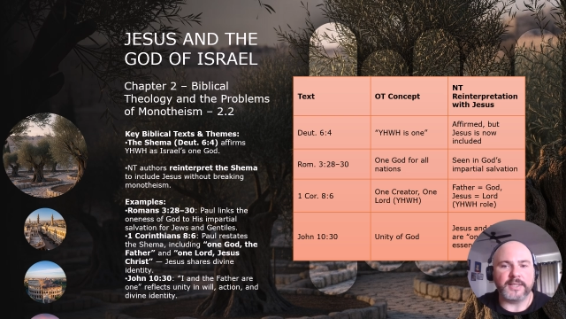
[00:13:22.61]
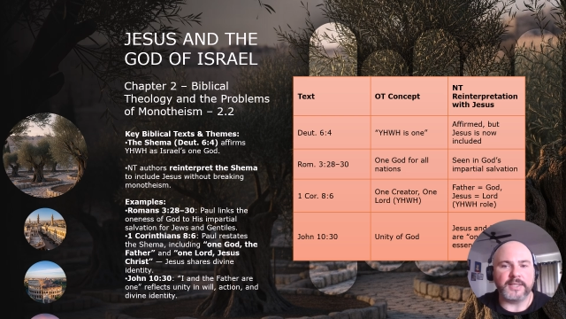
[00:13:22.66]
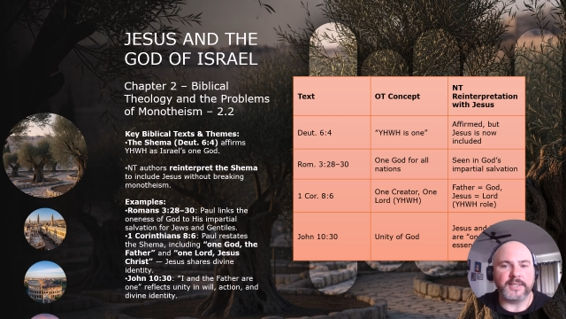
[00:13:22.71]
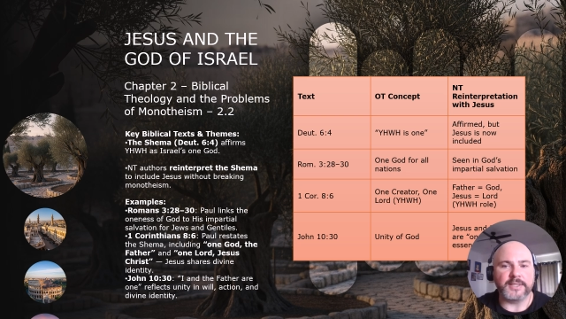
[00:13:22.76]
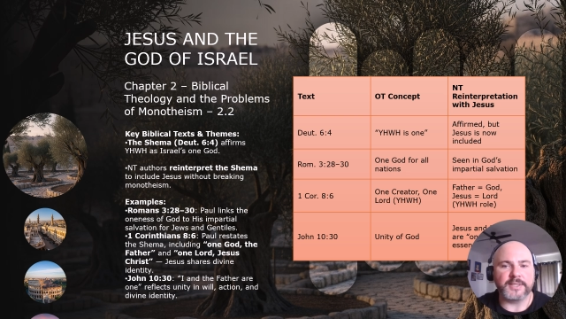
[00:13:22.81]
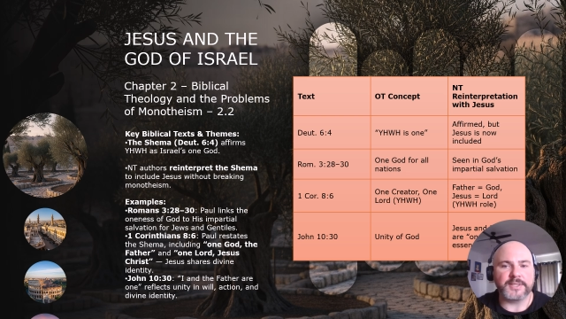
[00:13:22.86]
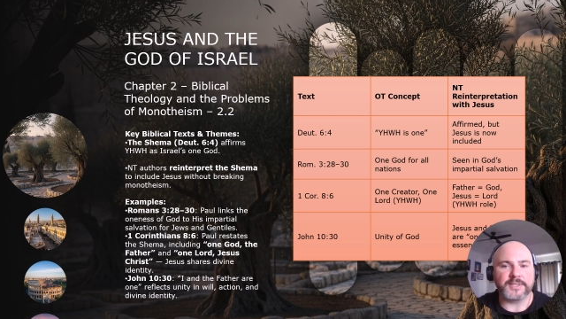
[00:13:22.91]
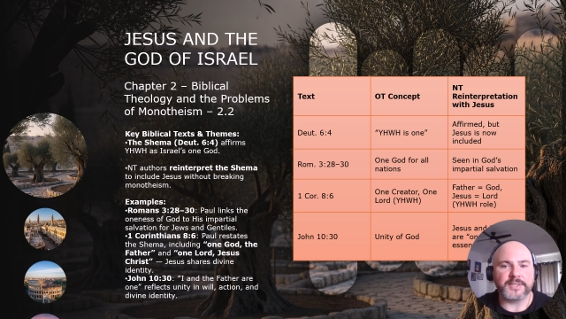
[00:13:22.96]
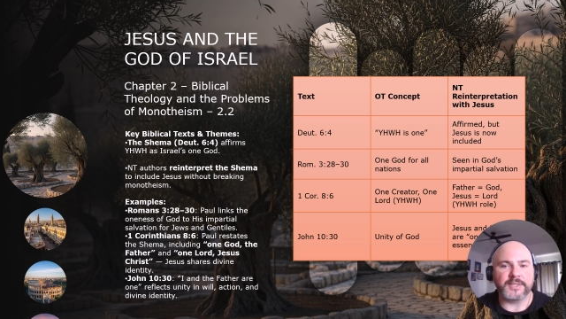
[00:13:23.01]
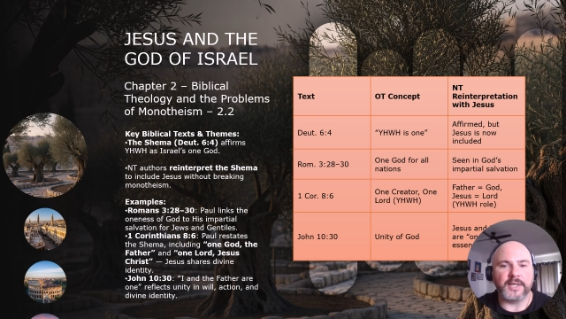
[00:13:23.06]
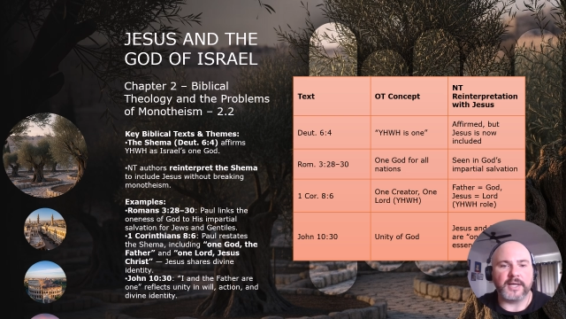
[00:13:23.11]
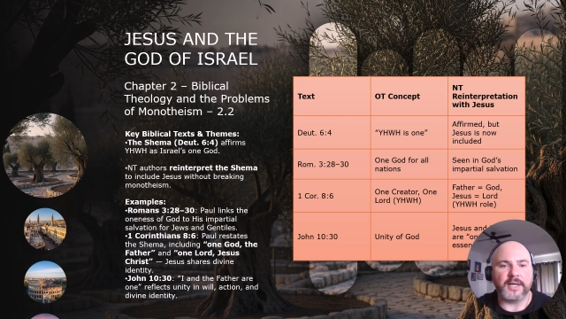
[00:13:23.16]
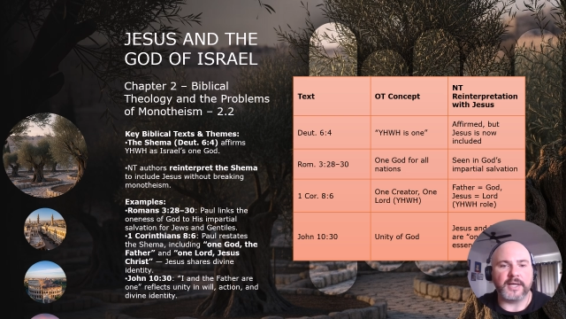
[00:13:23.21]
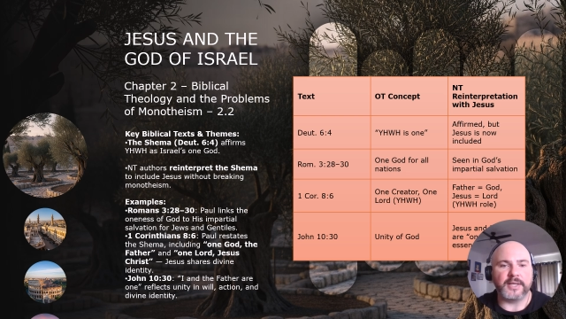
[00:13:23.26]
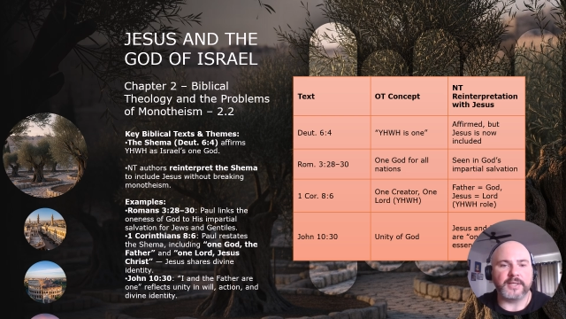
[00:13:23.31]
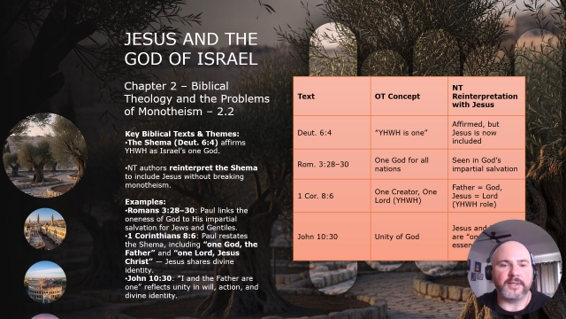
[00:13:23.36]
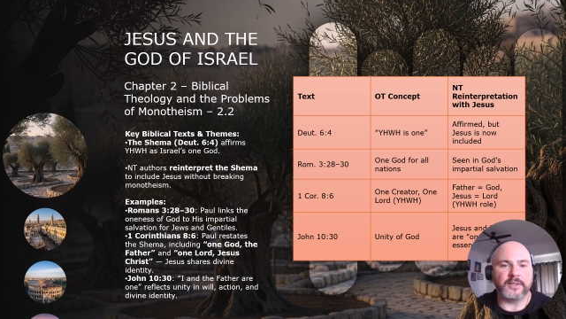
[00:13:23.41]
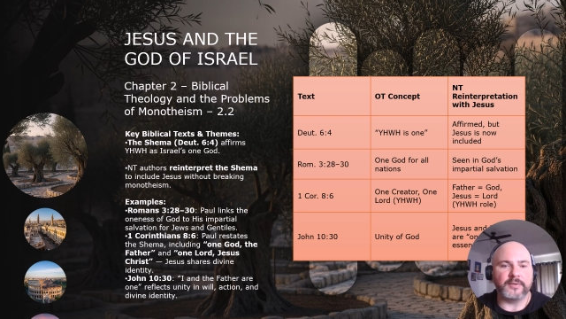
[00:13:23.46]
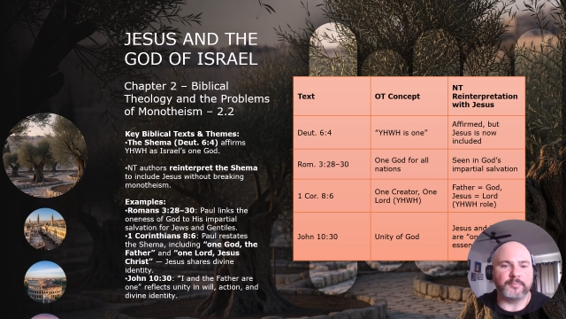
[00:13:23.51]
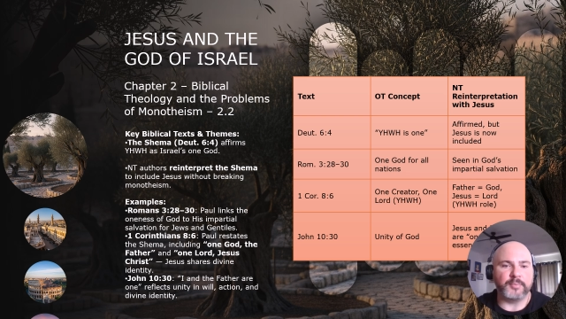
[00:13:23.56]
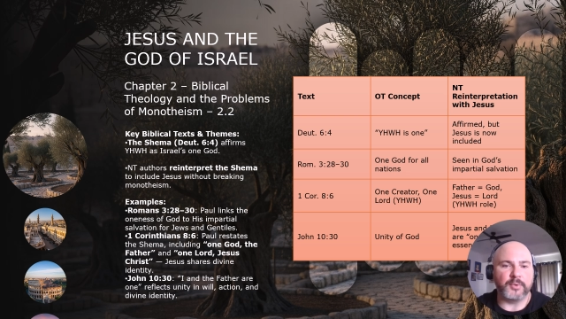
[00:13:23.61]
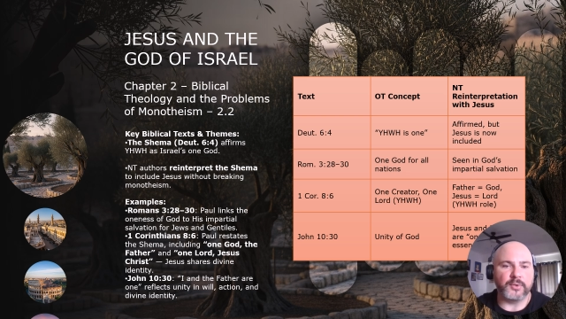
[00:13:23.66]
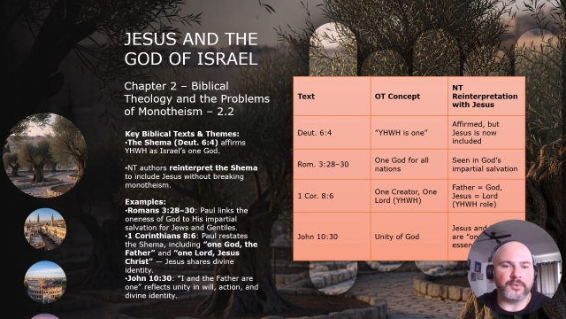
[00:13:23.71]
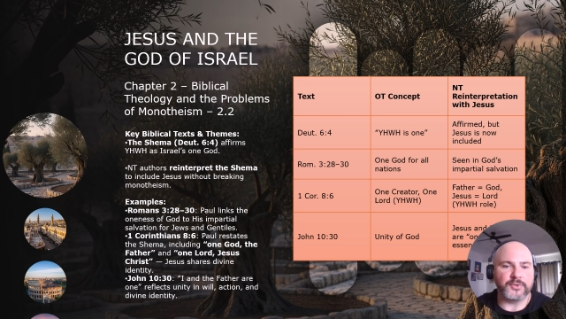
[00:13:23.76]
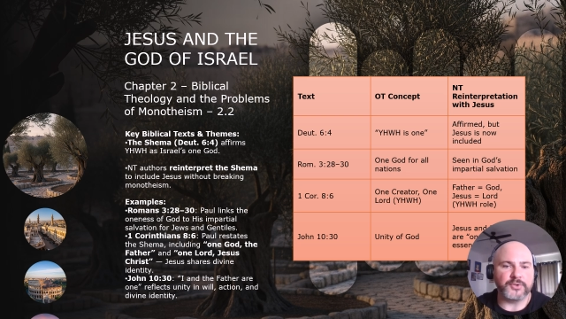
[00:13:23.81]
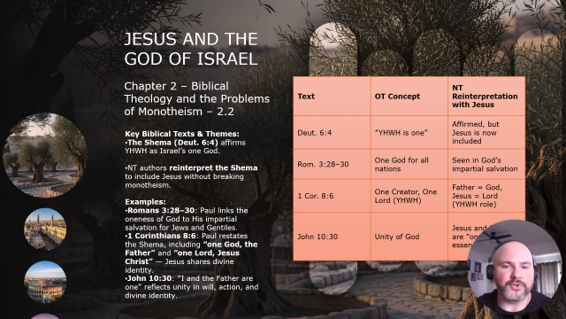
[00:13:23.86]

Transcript: he is God of both